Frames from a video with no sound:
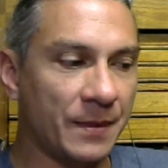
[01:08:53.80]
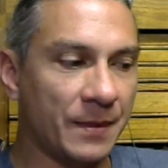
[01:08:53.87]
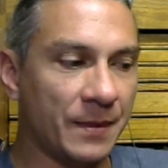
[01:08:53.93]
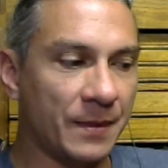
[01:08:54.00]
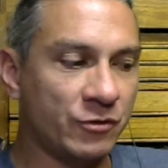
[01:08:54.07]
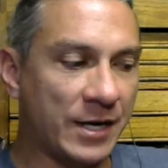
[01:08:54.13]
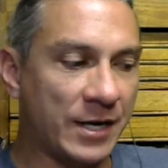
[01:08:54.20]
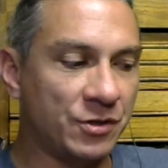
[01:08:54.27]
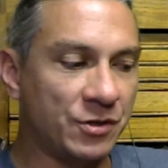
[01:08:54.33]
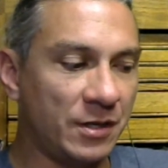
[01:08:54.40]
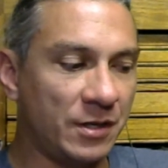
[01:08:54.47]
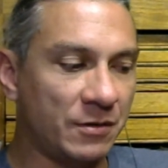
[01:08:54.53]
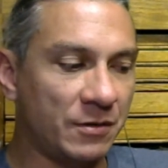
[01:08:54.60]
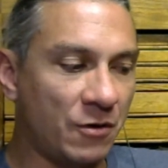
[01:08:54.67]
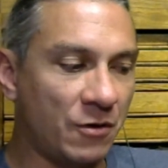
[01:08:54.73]

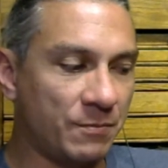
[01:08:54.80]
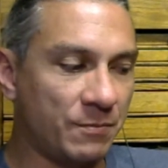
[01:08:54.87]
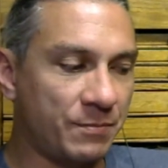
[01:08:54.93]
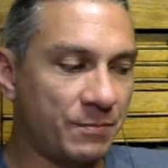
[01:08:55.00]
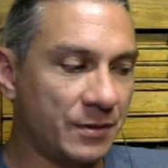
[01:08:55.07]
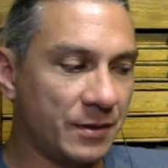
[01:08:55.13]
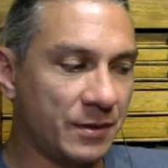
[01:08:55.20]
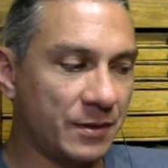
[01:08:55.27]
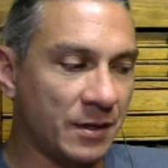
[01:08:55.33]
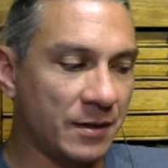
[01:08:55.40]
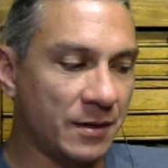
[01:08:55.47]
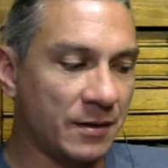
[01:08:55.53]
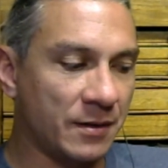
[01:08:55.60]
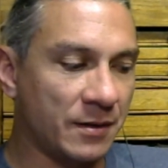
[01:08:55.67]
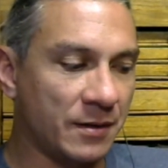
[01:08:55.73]
Tragedy and Hope,
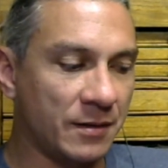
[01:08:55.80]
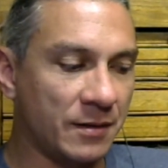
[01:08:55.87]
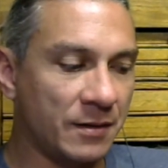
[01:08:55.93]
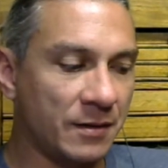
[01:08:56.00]
I